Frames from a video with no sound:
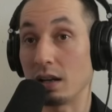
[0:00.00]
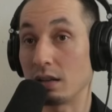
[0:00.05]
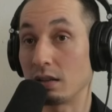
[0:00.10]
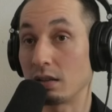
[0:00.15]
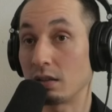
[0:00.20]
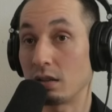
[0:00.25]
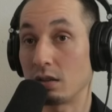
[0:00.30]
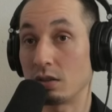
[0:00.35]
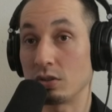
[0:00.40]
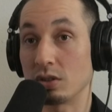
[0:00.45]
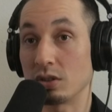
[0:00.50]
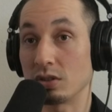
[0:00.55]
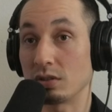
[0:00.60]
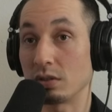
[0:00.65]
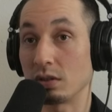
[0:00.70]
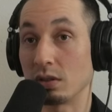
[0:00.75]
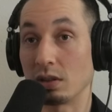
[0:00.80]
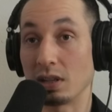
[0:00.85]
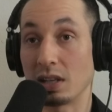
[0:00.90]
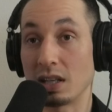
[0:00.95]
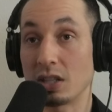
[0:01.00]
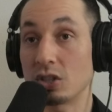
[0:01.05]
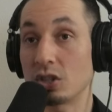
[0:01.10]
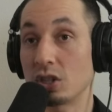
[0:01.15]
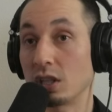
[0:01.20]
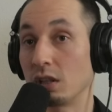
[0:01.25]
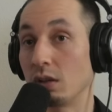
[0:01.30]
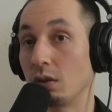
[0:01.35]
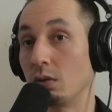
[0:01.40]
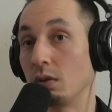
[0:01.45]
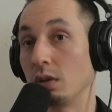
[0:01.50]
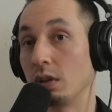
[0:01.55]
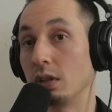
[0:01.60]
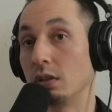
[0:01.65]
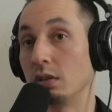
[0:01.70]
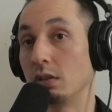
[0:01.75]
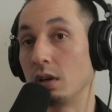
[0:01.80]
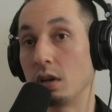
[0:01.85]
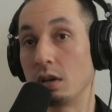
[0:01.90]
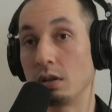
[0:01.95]
they're just leaching oil
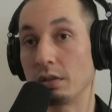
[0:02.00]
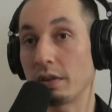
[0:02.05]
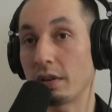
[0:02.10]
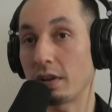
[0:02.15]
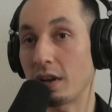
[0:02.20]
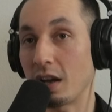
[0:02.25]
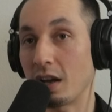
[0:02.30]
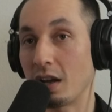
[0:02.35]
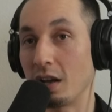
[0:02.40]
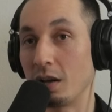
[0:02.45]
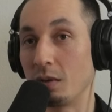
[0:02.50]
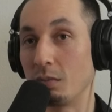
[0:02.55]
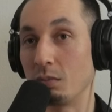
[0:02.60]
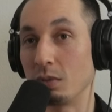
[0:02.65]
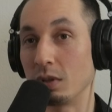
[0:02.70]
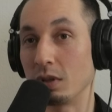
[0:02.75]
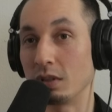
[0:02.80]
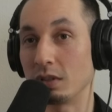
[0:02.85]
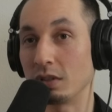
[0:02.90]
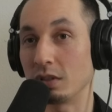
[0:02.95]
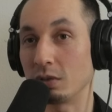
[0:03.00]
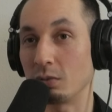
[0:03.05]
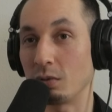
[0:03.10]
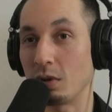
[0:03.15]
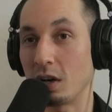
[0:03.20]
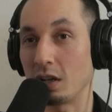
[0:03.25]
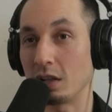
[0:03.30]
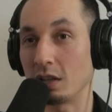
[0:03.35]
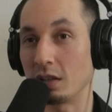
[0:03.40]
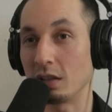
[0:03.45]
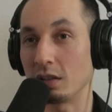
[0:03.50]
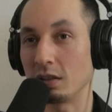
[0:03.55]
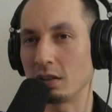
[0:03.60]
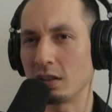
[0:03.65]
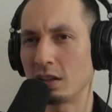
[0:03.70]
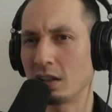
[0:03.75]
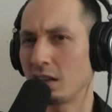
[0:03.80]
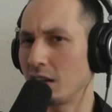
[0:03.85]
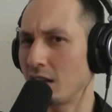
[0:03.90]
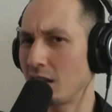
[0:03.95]
all the time into the water
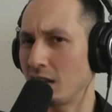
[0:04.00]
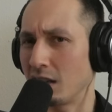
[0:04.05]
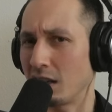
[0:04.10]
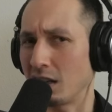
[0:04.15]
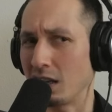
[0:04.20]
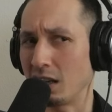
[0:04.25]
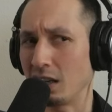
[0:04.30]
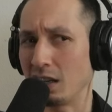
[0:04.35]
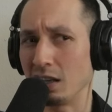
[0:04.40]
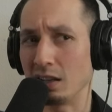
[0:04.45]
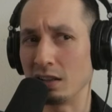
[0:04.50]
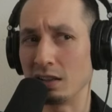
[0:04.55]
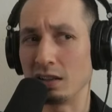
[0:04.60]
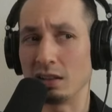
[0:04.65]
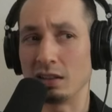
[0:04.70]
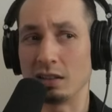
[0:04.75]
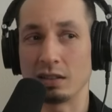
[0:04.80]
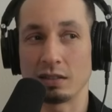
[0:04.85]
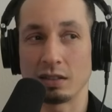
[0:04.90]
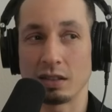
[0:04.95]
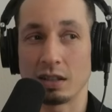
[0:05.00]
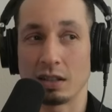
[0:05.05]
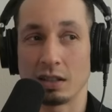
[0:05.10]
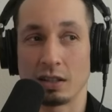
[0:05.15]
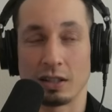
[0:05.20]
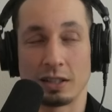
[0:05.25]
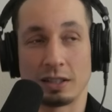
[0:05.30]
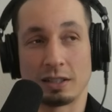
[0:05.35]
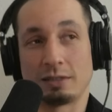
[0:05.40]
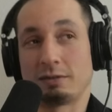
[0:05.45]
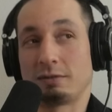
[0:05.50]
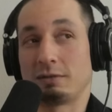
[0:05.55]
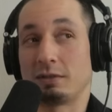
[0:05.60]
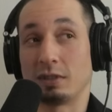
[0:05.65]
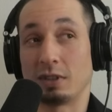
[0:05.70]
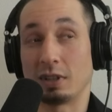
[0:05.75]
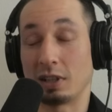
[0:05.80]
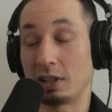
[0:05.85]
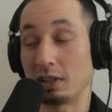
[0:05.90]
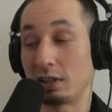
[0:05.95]
and
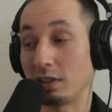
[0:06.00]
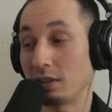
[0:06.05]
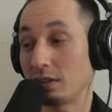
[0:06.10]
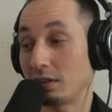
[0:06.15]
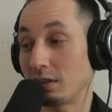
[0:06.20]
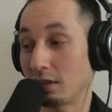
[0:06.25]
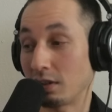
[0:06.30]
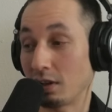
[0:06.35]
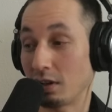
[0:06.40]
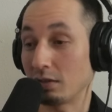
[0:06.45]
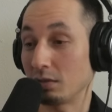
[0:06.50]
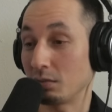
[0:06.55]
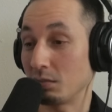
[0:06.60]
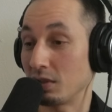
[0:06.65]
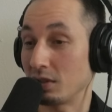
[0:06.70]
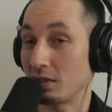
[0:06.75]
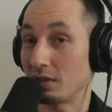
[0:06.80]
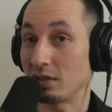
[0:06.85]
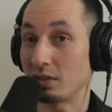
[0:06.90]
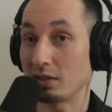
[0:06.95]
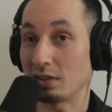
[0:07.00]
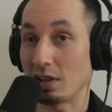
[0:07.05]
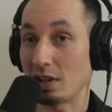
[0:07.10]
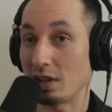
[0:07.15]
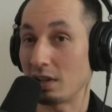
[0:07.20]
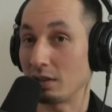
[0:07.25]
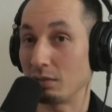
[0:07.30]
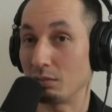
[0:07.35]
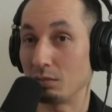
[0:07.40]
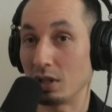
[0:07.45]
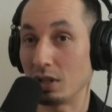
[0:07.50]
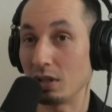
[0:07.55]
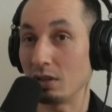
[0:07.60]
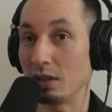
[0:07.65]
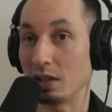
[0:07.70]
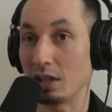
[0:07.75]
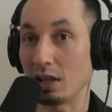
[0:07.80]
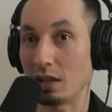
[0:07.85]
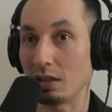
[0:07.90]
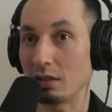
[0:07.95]
I guess the government's just letting them do it.
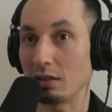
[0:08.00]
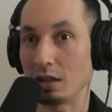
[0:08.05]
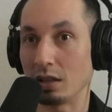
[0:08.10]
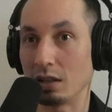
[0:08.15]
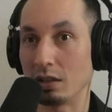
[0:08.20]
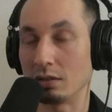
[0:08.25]
I don't know.